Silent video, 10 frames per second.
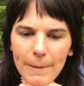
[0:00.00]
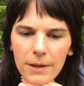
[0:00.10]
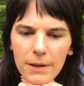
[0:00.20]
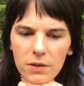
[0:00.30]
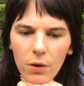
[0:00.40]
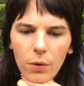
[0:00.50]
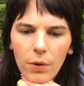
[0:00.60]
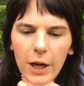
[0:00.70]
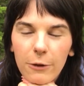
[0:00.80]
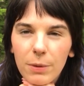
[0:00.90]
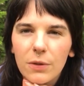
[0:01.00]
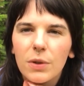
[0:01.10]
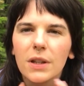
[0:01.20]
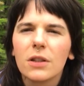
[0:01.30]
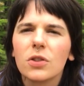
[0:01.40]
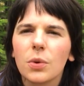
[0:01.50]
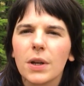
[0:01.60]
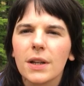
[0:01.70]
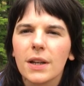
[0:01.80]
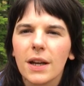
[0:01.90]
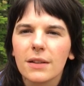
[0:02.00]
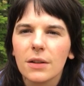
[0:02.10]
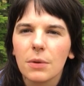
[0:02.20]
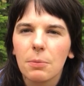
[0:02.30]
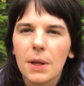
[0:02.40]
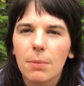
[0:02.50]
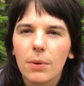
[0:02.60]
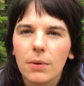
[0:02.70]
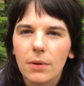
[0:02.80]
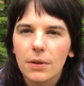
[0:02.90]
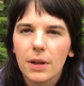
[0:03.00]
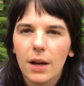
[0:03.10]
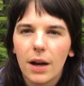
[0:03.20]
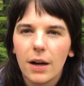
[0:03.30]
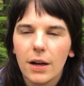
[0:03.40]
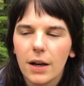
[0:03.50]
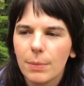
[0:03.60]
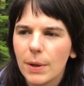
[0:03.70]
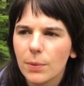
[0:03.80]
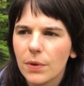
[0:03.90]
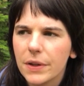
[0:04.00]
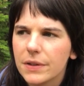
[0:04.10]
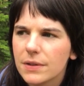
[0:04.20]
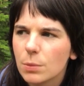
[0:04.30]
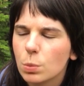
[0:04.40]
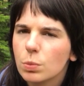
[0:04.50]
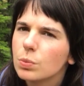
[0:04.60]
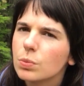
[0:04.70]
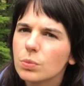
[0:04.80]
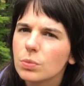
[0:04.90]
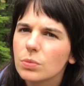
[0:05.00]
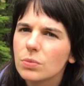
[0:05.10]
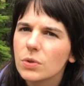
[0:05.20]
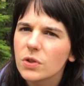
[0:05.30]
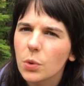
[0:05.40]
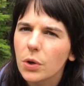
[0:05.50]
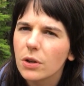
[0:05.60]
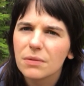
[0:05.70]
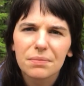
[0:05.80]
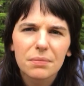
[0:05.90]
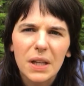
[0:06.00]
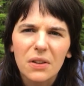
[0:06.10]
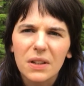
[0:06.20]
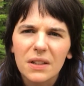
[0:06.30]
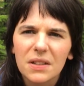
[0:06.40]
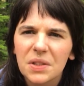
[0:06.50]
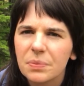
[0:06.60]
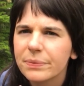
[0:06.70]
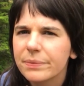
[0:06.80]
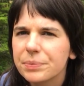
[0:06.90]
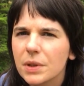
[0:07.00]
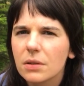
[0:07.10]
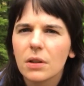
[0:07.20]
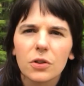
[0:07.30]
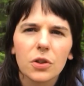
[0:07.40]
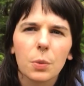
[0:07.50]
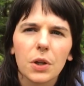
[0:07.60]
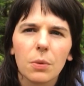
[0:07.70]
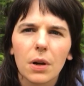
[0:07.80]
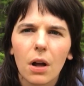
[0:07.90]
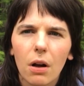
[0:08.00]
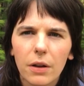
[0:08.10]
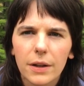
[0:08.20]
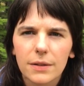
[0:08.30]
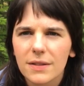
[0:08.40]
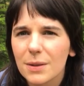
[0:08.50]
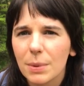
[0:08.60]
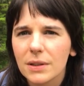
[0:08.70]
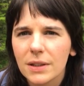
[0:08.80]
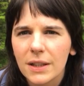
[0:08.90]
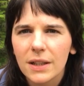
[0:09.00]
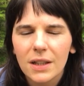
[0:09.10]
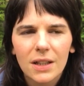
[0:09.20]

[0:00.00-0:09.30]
And so I've been really enjoying connecting with people about this disorder, illness, not sure what you want to call it, disability.